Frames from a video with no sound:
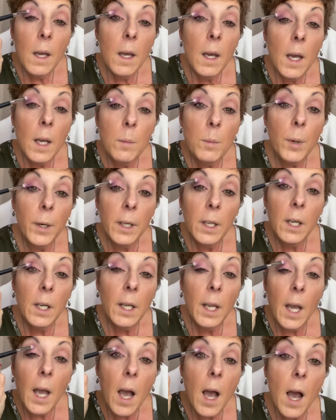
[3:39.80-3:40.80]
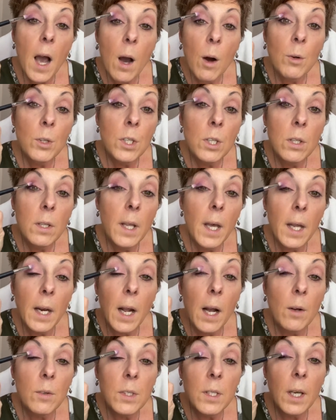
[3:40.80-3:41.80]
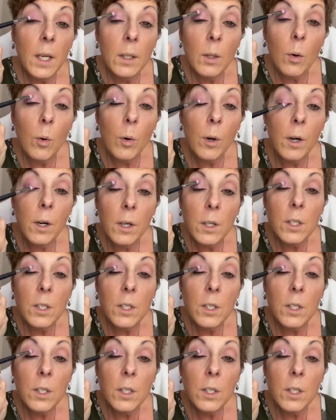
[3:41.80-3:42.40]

and bringing it out to that outside corner.